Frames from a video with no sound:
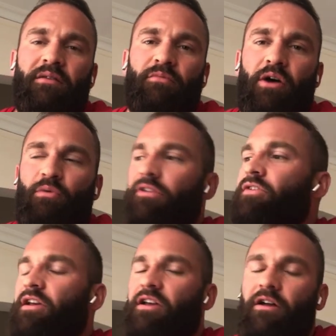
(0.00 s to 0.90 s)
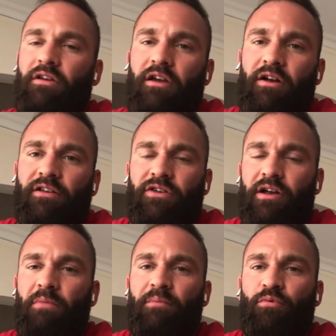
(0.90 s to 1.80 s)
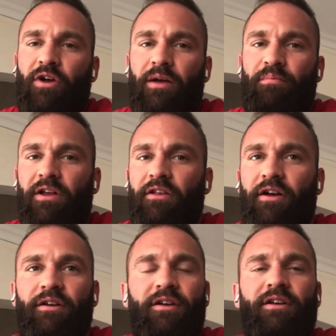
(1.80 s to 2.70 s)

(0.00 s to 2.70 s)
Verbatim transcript: But once I got here, I started my prep, and uh,